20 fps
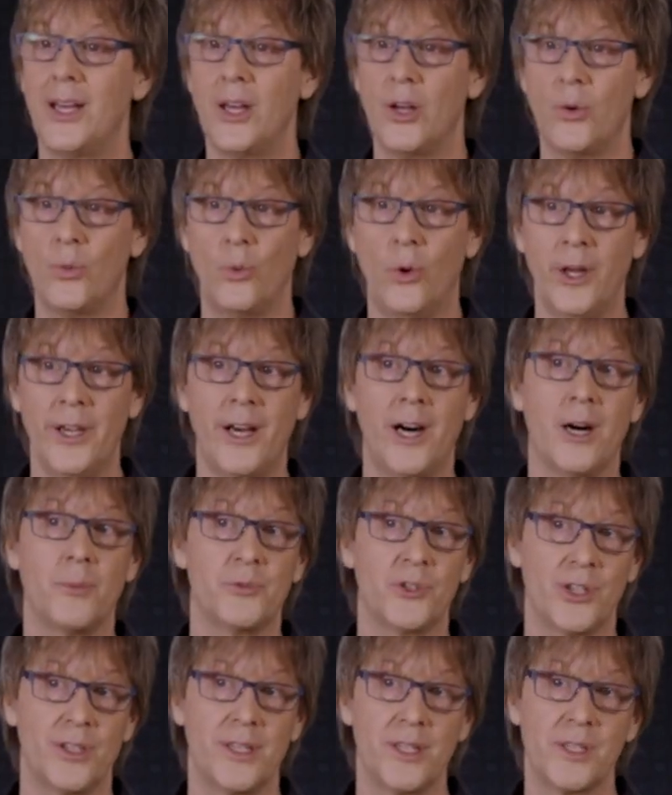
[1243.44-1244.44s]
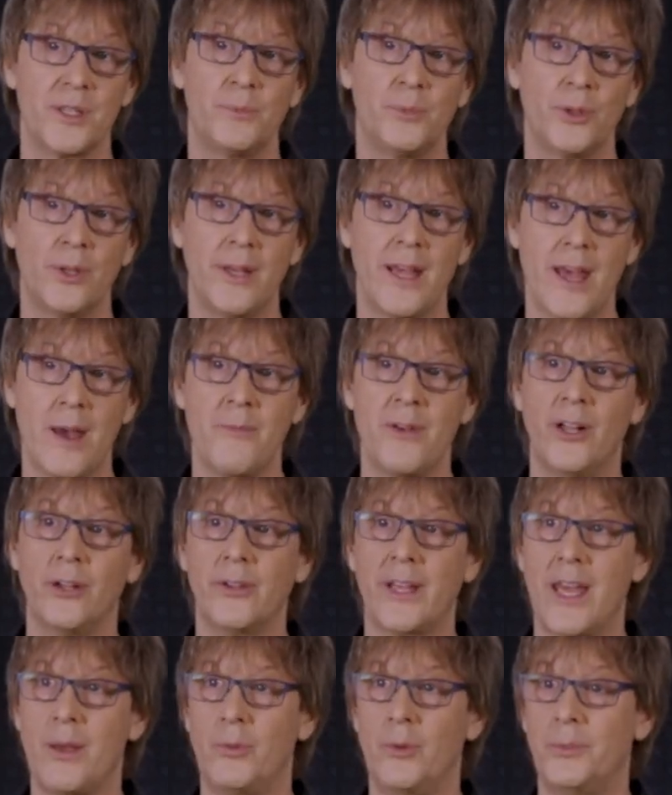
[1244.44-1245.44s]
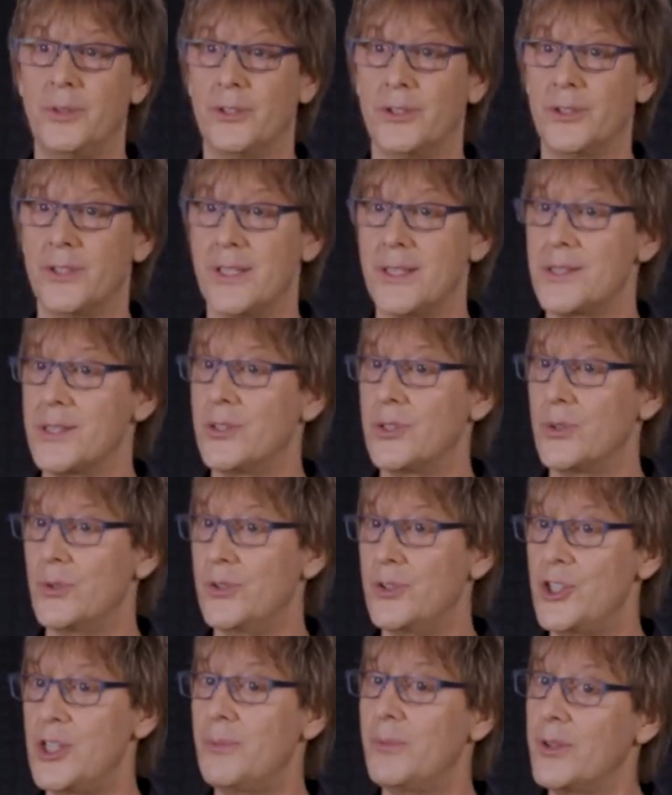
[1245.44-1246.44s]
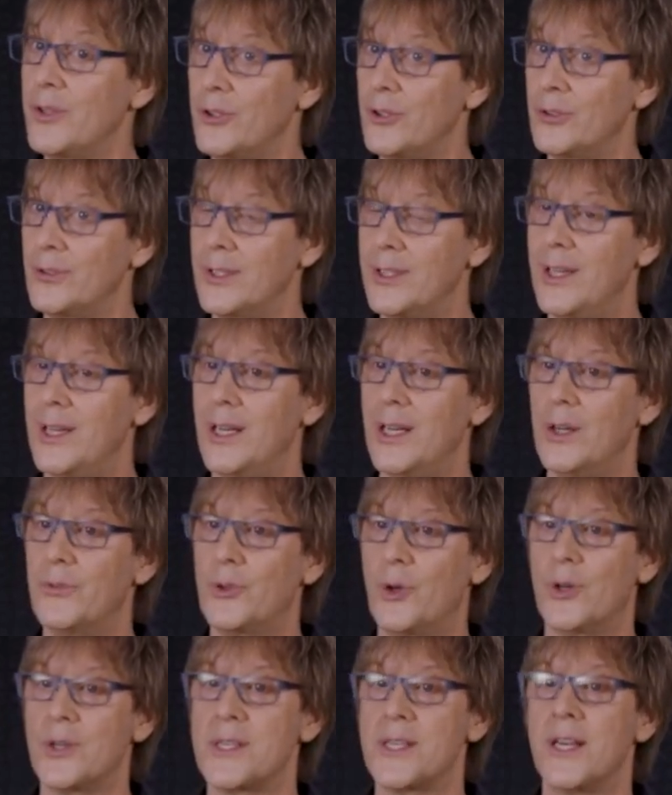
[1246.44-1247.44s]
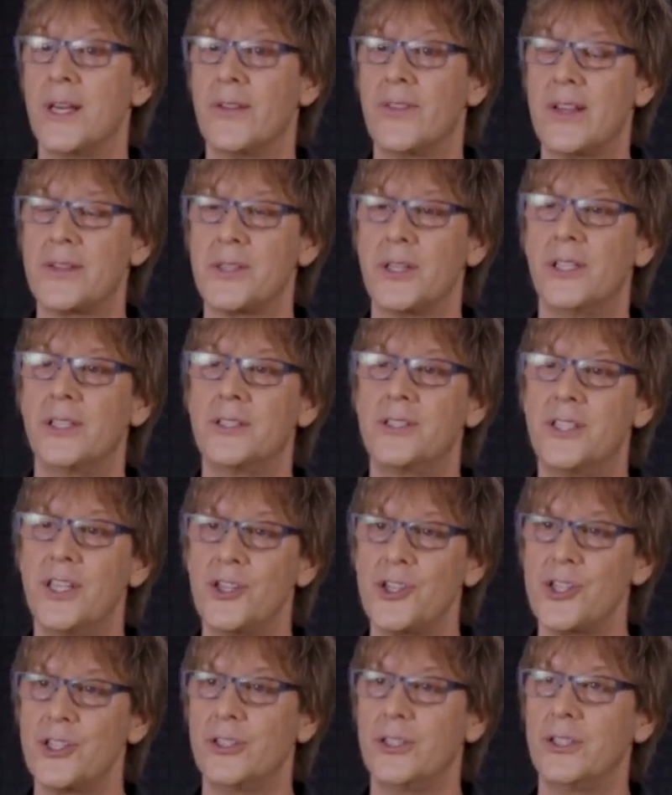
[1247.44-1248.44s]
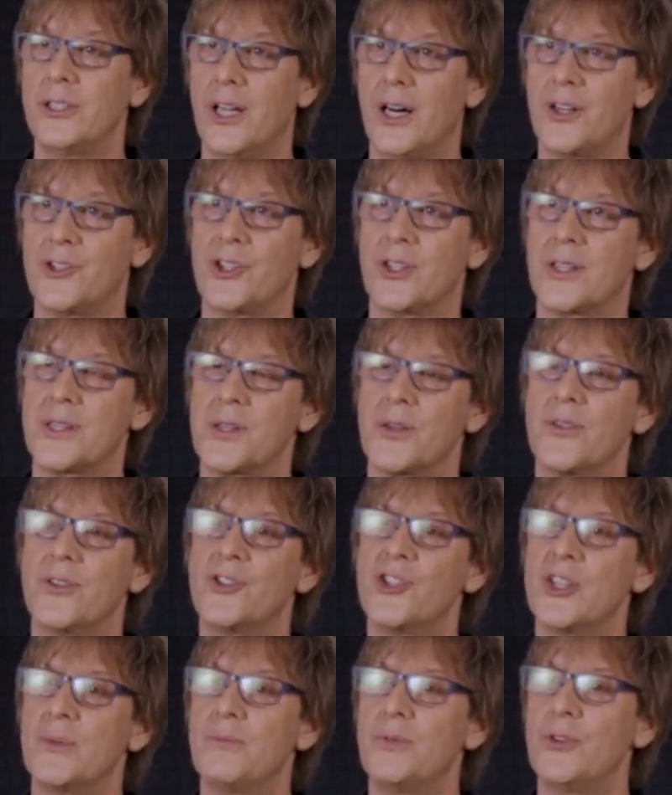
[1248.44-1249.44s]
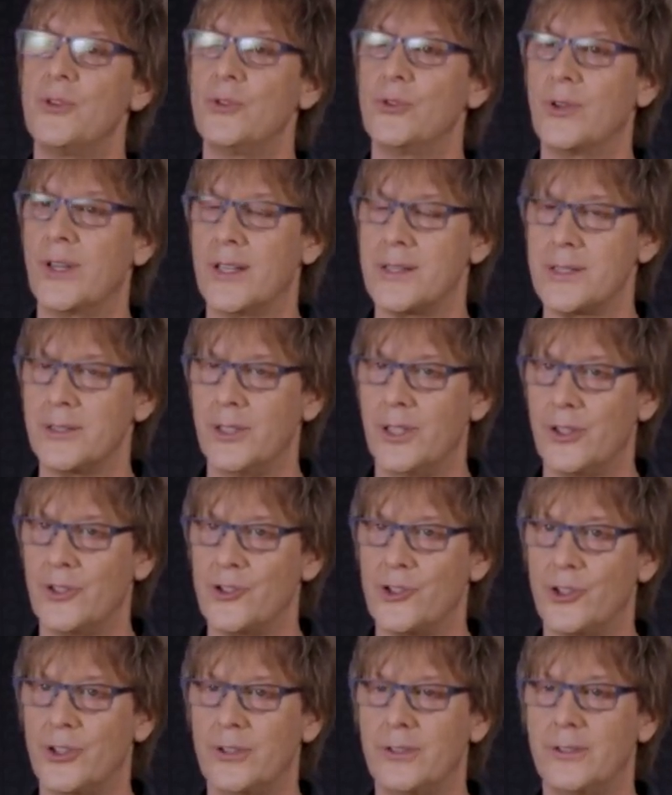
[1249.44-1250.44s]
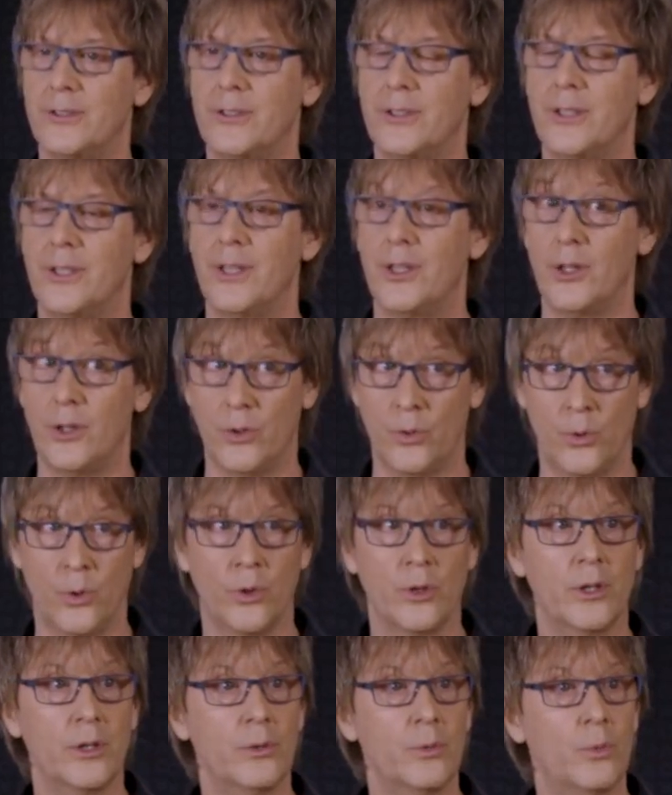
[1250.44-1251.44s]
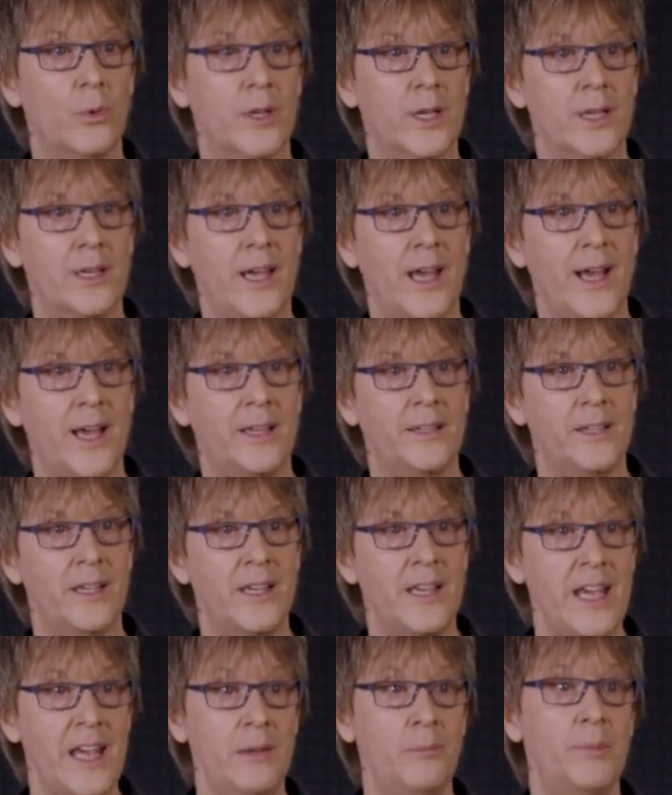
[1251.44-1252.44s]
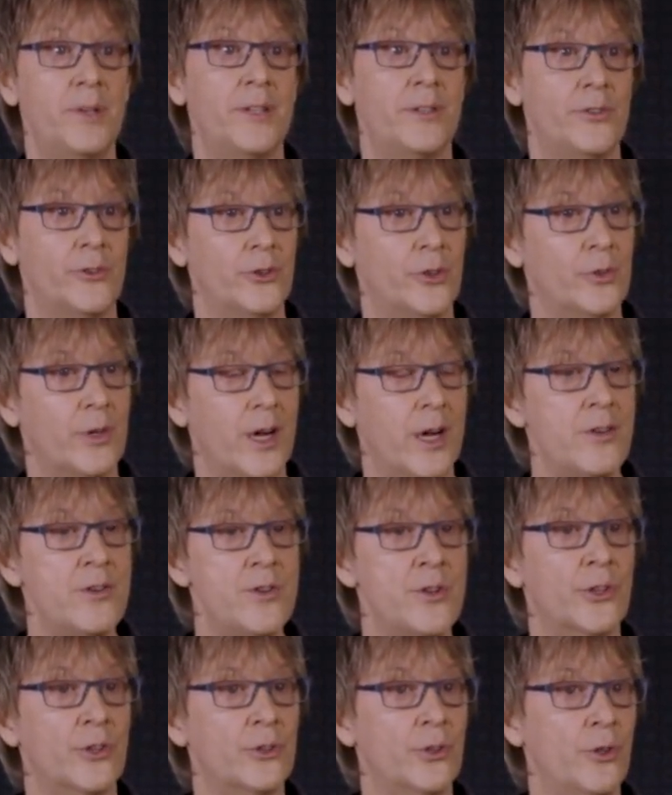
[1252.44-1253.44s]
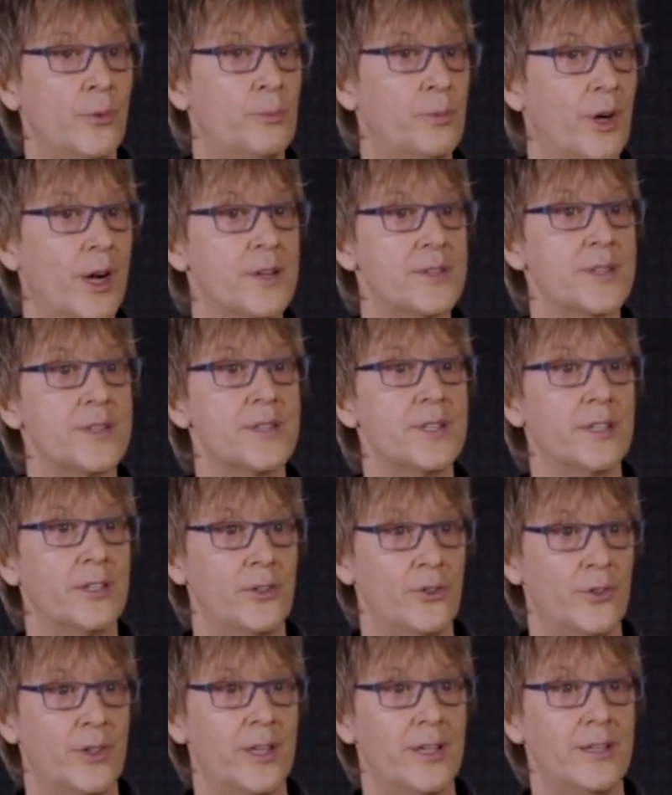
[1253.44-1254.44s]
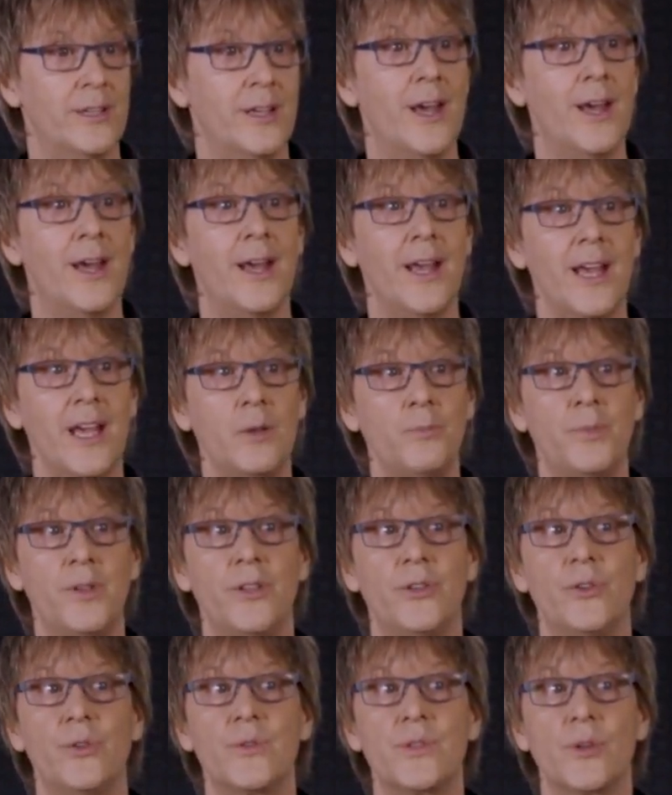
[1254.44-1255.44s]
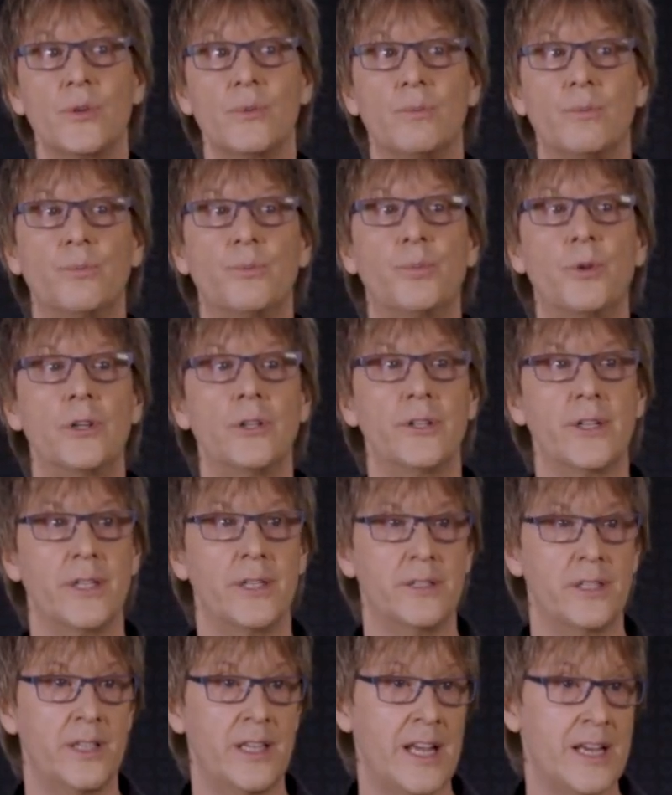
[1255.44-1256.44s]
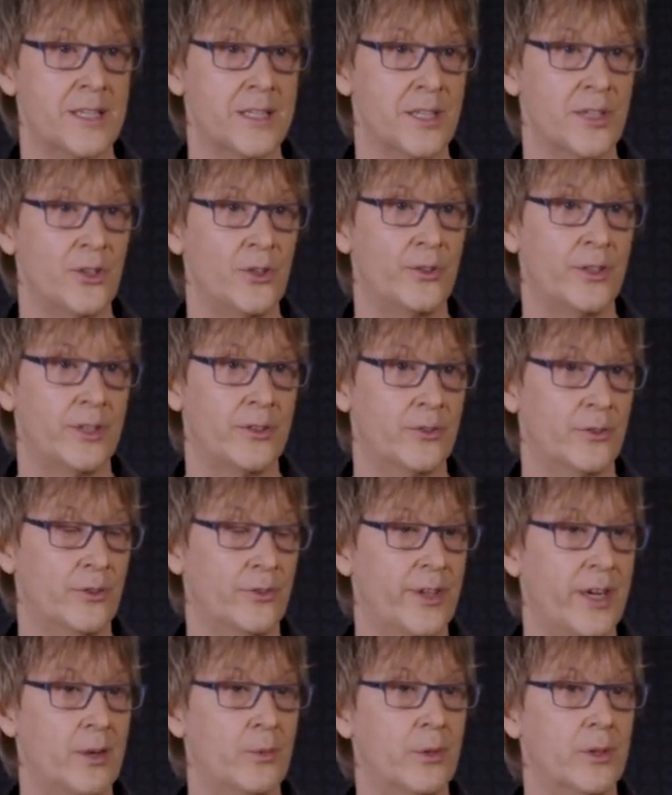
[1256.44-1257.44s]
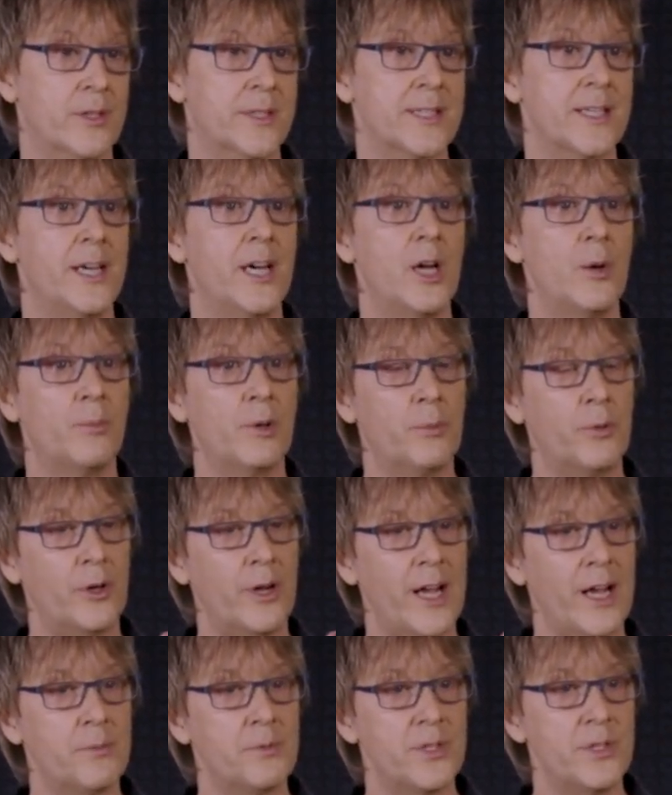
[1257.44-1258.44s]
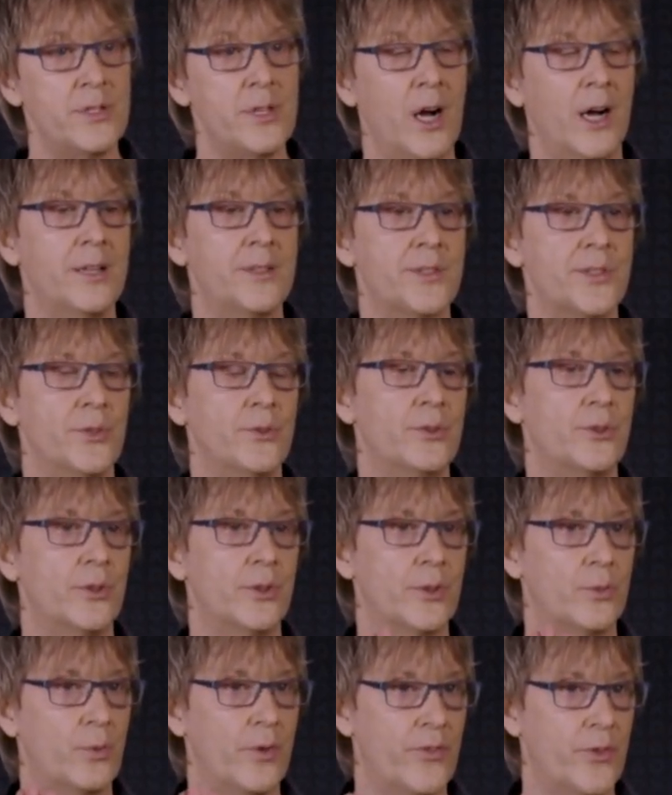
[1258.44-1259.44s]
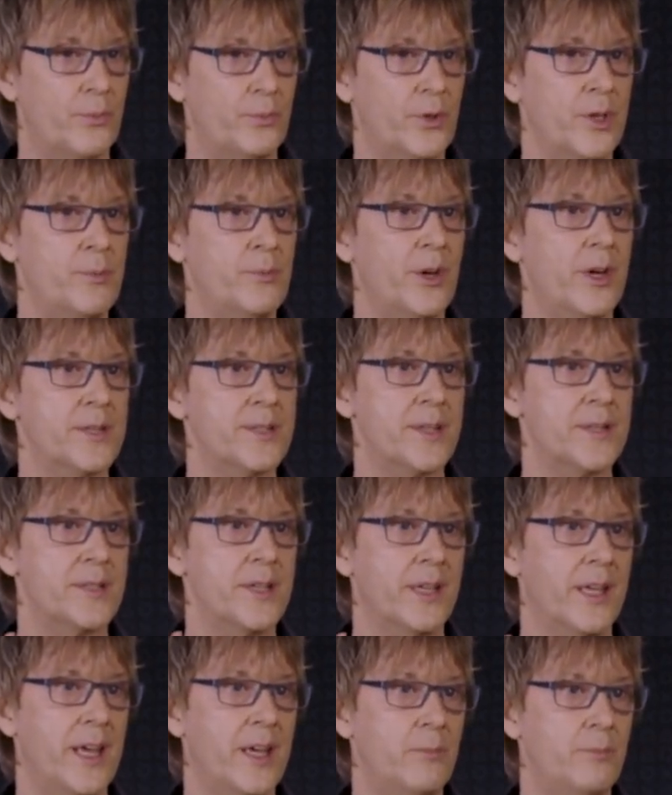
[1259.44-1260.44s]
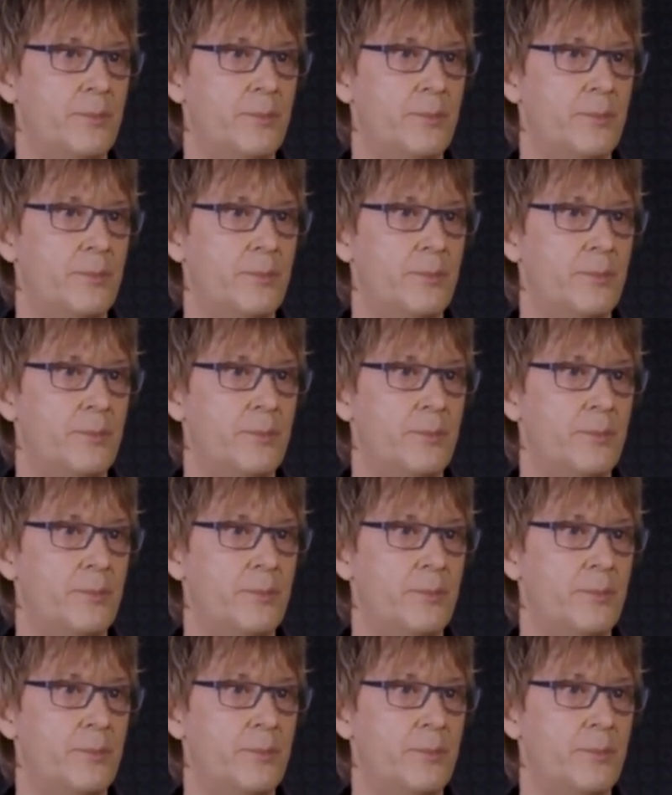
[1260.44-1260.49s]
One option is to put ML capabilities into a GPU. Of course, that's additional logic so the GPU gets larger. Or one can add an NPU, a neural processing unit. NPUs are brilliant at executing neural networks, but perhaps not so good with the pre-processing and